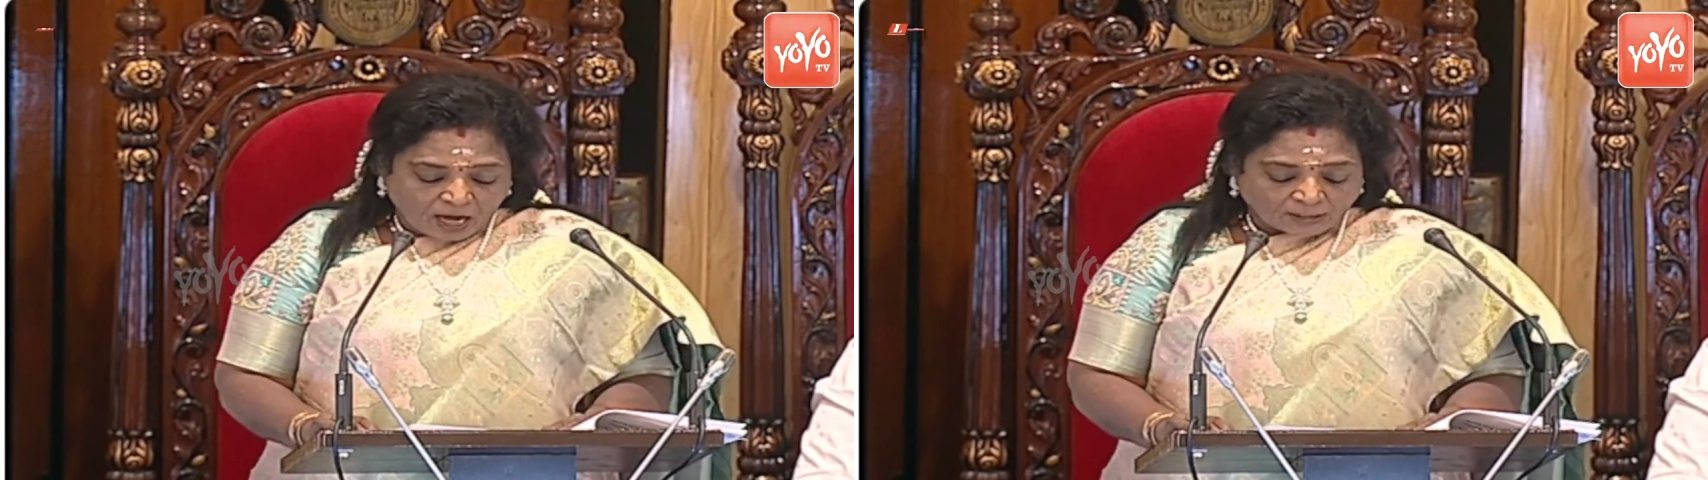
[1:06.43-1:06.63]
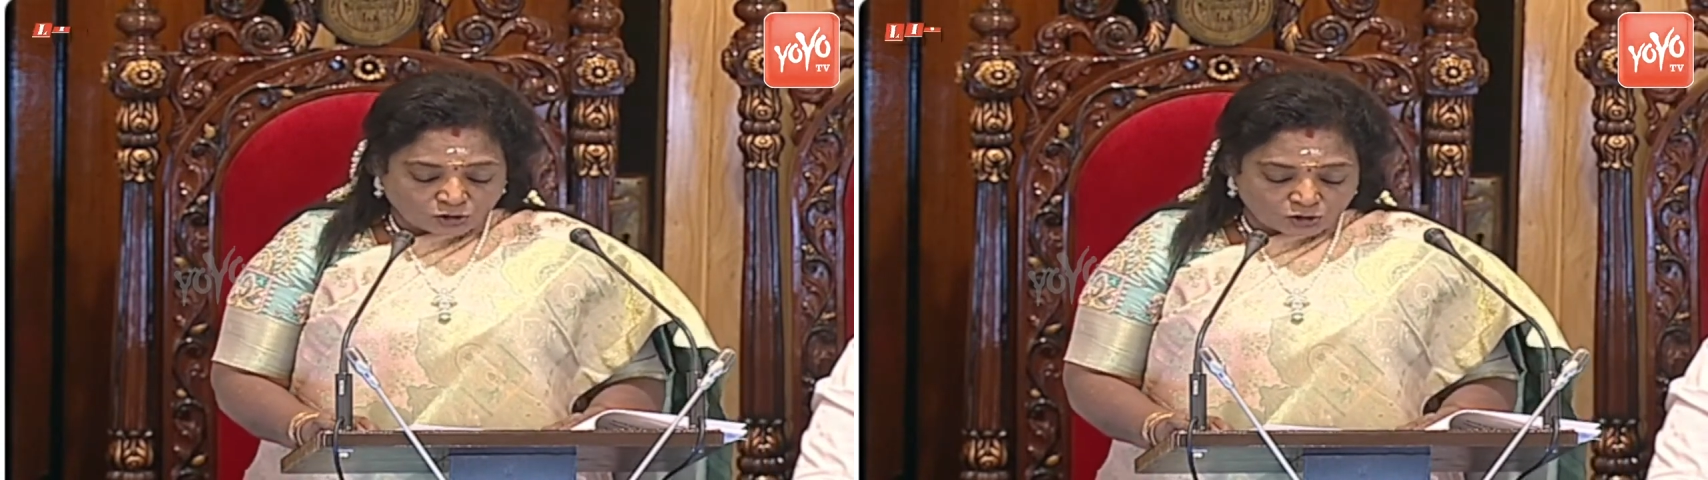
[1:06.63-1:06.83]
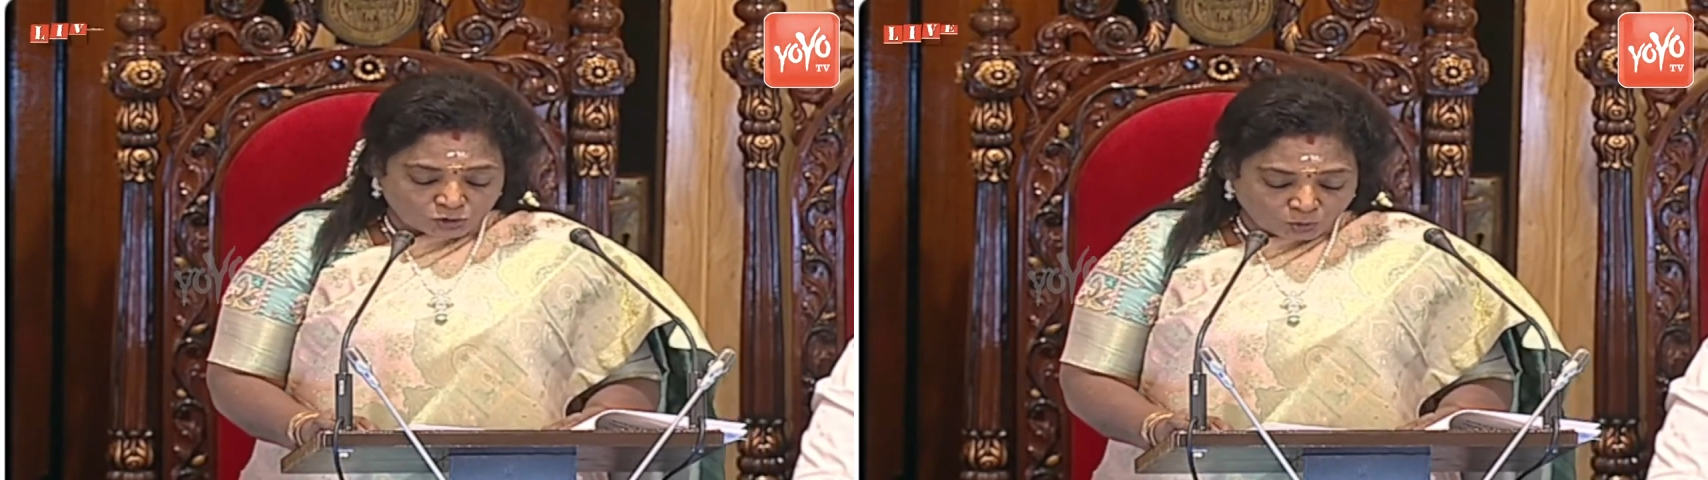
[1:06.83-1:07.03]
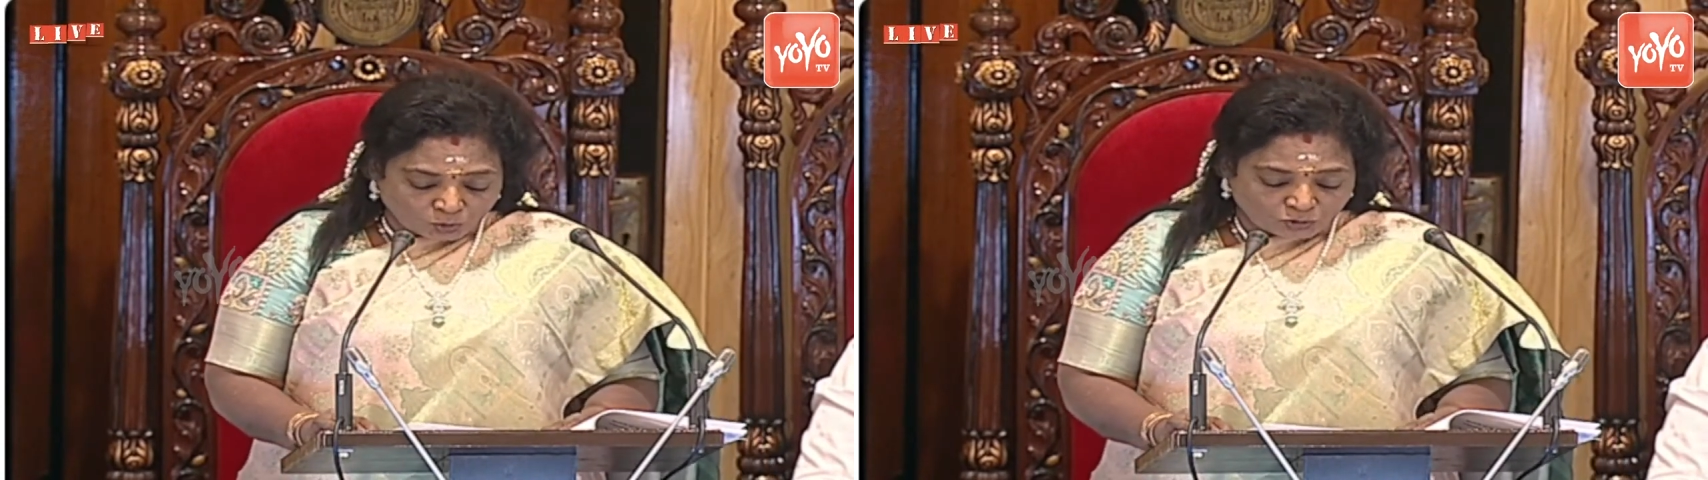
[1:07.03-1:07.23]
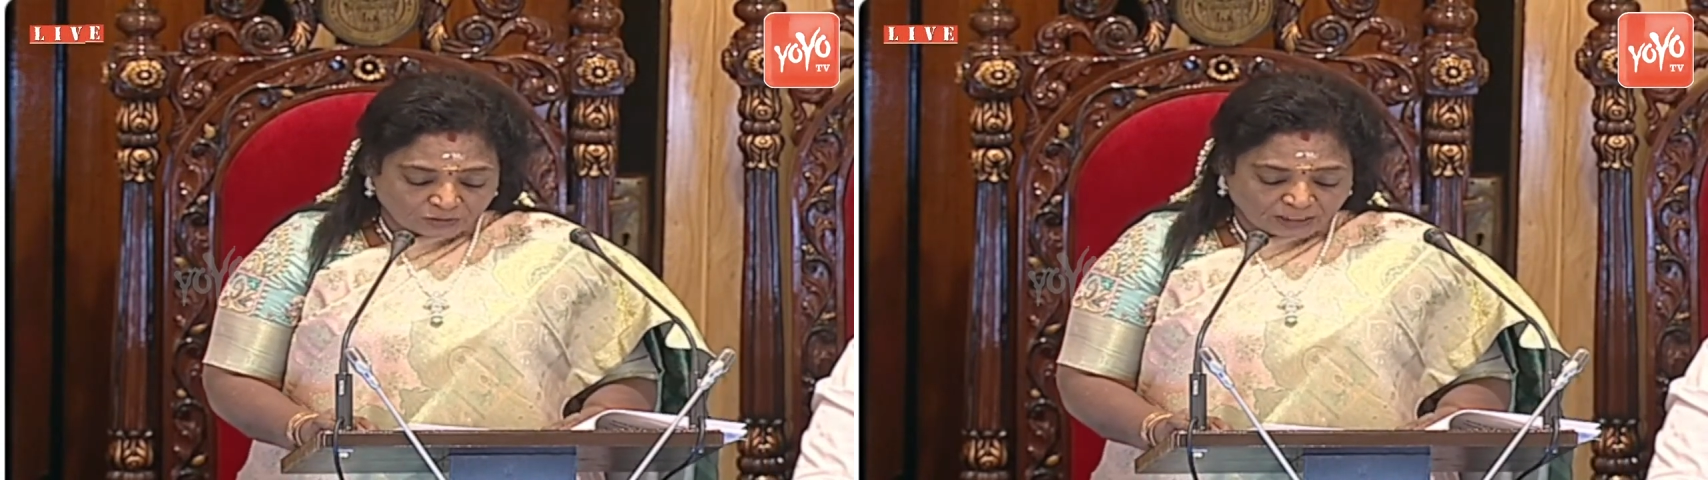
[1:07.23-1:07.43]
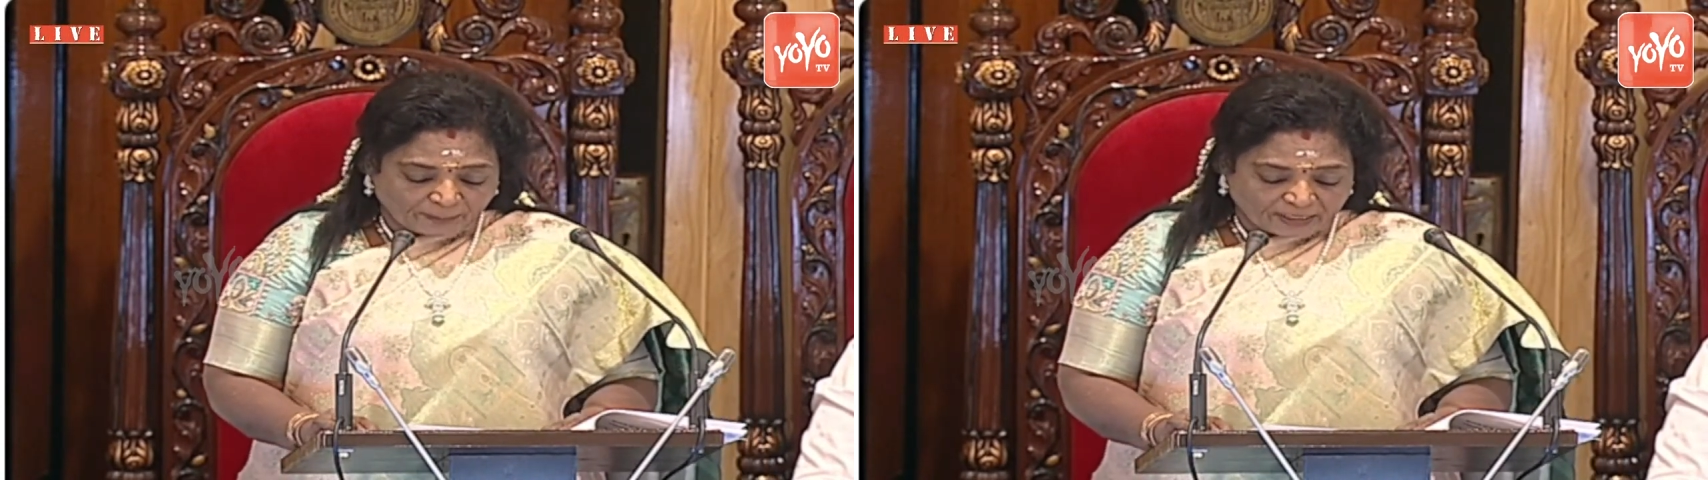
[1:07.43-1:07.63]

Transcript: and to suit to the